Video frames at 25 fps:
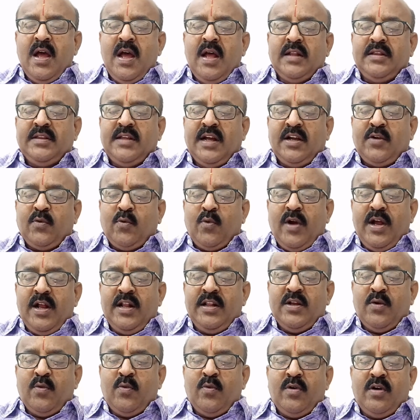that while
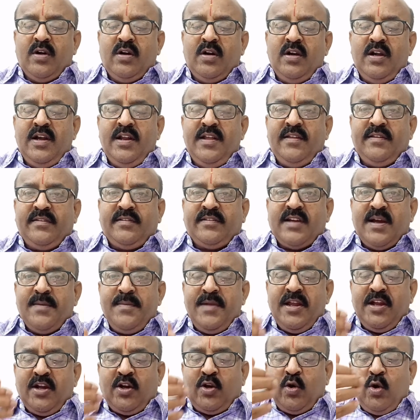the world is
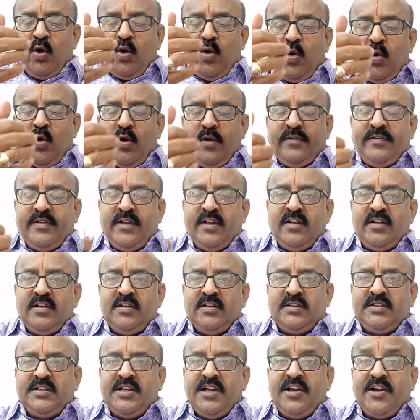coming
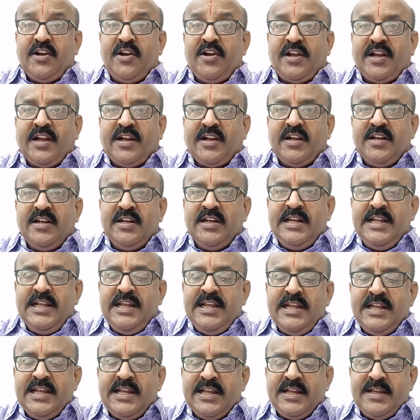closer
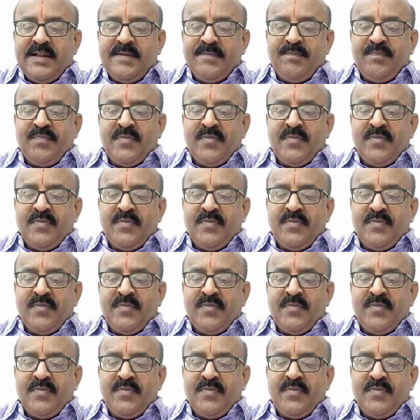theoretically,